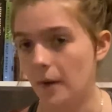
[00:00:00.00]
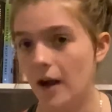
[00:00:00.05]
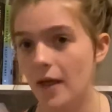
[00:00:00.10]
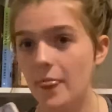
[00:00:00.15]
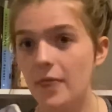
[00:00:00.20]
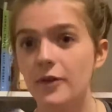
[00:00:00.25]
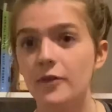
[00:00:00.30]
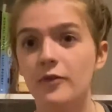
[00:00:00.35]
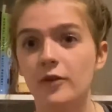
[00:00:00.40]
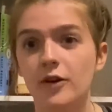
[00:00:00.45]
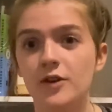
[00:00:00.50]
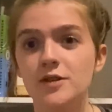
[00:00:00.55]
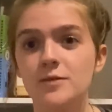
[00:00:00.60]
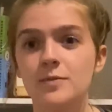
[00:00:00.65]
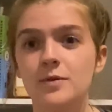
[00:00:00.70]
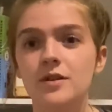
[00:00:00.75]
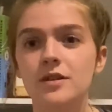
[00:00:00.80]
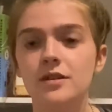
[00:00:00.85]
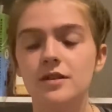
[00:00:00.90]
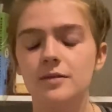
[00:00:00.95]
The first
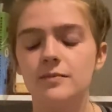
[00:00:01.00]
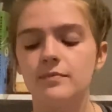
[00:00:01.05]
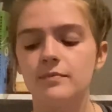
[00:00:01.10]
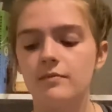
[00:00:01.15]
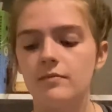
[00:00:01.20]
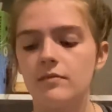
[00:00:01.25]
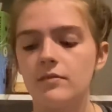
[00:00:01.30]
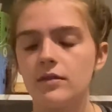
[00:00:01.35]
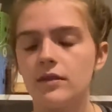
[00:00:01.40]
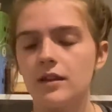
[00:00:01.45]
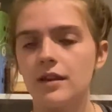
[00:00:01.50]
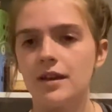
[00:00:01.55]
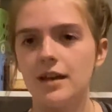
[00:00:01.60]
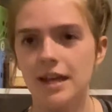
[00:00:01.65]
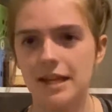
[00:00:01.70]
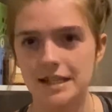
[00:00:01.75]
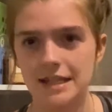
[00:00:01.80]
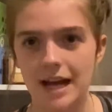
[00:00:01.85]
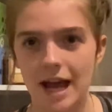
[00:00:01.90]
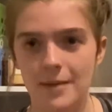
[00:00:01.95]
book is
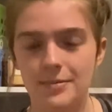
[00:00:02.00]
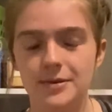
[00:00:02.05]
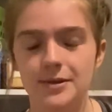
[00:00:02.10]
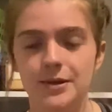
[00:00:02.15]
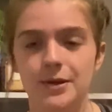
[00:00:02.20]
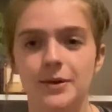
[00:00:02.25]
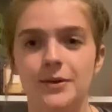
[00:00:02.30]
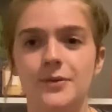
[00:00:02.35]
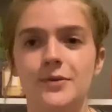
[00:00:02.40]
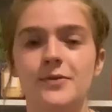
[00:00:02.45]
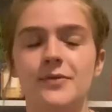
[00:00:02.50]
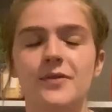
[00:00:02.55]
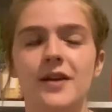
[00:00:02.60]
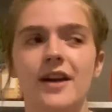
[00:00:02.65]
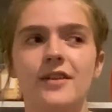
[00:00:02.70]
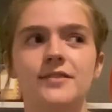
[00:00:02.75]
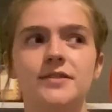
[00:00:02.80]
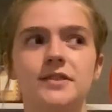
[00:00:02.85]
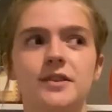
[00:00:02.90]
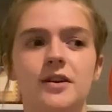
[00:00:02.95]
an absolute
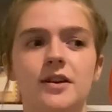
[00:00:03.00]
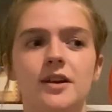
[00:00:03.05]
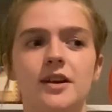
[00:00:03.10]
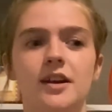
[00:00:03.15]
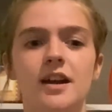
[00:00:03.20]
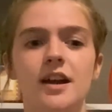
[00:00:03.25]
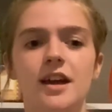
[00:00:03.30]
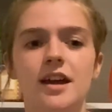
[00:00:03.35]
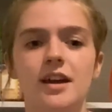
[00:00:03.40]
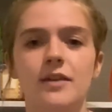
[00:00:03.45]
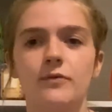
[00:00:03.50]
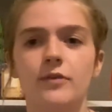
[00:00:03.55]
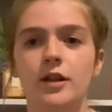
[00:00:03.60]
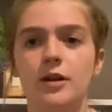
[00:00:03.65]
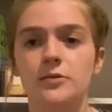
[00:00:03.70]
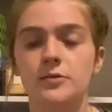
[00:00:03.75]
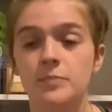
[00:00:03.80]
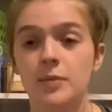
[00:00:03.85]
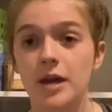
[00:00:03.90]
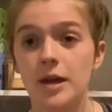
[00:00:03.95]
5-star. It follows
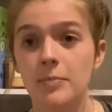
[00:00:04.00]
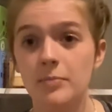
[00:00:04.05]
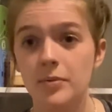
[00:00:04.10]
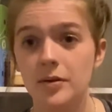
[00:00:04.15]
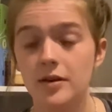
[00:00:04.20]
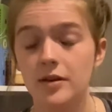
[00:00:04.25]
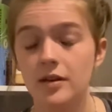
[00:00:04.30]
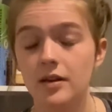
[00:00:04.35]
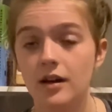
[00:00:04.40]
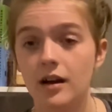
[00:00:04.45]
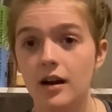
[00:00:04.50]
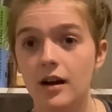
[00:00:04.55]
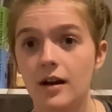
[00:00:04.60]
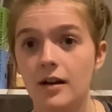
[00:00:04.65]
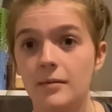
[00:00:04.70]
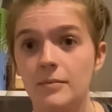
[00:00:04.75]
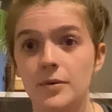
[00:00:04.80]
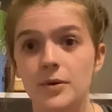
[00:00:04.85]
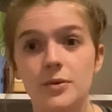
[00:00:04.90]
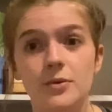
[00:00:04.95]
Pip,
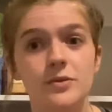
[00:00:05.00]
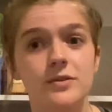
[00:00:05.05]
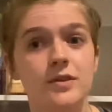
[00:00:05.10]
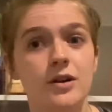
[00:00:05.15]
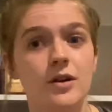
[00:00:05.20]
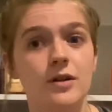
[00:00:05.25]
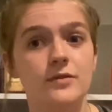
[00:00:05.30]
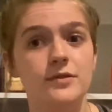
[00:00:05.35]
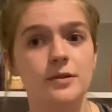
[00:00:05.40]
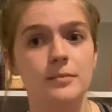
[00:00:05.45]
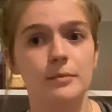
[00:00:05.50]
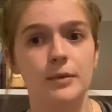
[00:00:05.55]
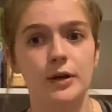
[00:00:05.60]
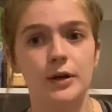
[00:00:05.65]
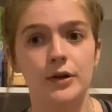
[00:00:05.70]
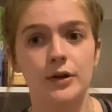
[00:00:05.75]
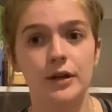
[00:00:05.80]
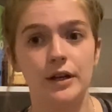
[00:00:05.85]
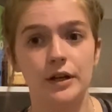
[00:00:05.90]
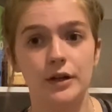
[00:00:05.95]
who solves a
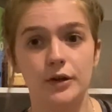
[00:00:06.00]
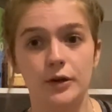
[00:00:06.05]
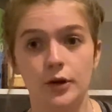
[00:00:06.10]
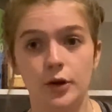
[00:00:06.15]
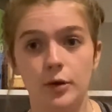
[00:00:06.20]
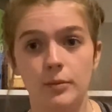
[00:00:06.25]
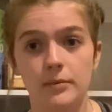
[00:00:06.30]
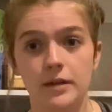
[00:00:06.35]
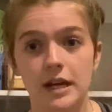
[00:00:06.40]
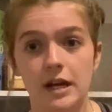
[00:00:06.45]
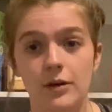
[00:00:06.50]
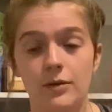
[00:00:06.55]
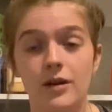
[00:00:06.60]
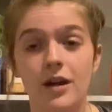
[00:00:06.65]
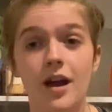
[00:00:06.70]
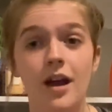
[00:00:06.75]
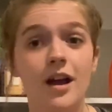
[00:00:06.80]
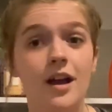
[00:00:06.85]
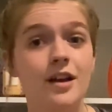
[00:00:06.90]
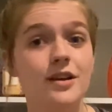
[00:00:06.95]
murder in her hometown.
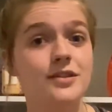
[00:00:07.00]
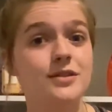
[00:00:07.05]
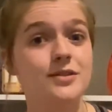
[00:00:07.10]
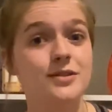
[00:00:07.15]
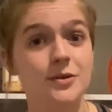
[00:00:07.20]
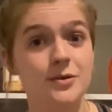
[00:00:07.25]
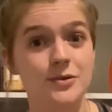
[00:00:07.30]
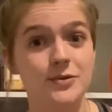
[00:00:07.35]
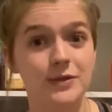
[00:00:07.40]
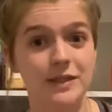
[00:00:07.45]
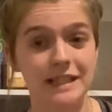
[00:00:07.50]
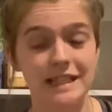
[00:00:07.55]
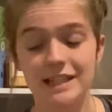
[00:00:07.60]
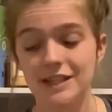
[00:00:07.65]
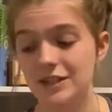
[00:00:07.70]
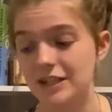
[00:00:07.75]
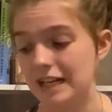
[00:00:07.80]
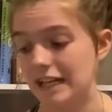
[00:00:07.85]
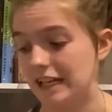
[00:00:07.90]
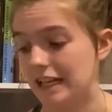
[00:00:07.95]
So it's really
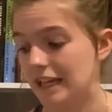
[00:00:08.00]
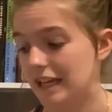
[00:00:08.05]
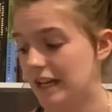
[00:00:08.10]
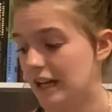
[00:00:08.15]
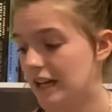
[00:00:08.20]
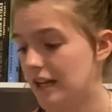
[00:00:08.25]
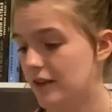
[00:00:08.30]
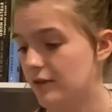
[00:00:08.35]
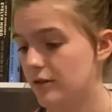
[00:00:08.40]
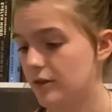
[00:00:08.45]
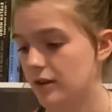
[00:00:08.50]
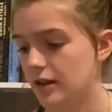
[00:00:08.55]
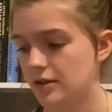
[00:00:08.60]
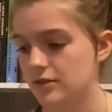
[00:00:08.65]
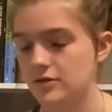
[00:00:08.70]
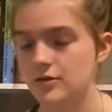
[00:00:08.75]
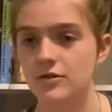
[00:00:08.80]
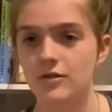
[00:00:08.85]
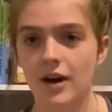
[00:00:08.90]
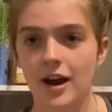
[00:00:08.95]
entertaining, and if you like
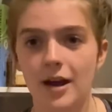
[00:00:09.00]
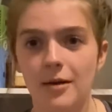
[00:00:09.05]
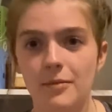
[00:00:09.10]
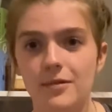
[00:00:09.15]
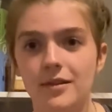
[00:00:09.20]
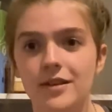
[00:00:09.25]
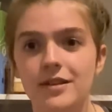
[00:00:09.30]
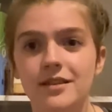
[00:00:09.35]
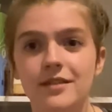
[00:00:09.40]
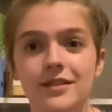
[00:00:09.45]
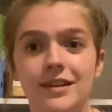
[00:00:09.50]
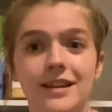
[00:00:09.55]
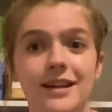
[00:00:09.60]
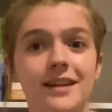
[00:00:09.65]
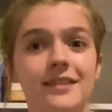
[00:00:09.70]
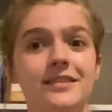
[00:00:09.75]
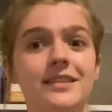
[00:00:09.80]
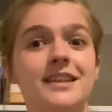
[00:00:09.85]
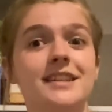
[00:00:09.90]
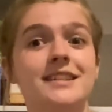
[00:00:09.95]
true crime or like stuff like that,
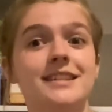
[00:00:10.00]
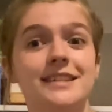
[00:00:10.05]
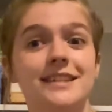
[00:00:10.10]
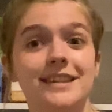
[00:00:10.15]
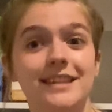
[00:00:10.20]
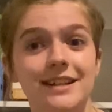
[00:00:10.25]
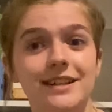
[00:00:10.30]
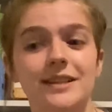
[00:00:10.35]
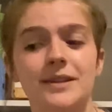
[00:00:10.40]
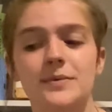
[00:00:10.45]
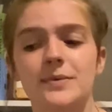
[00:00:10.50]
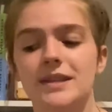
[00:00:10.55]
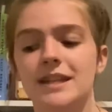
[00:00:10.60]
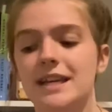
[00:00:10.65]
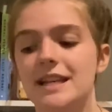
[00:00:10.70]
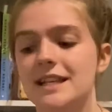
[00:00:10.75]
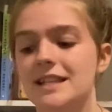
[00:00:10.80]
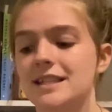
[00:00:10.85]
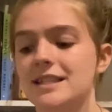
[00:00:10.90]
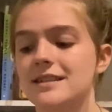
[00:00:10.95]
this is literally what that
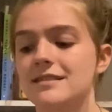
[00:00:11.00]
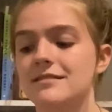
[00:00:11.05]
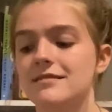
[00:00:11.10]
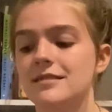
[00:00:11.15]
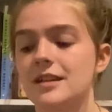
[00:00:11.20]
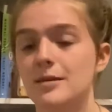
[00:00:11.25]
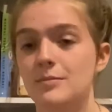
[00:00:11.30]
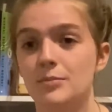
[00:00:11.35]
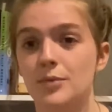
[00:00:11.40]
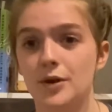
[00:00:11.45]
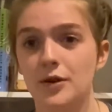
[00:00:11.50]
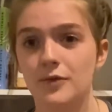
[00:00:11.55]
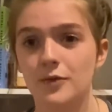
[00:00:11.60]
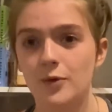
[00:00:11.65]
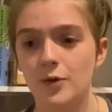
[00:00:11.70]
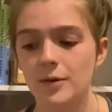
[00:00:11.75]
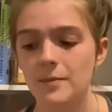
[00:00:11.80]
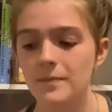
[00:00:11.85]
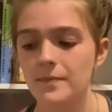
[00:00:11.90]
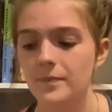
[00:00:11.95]
is in book
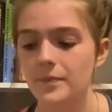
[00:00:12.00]
form.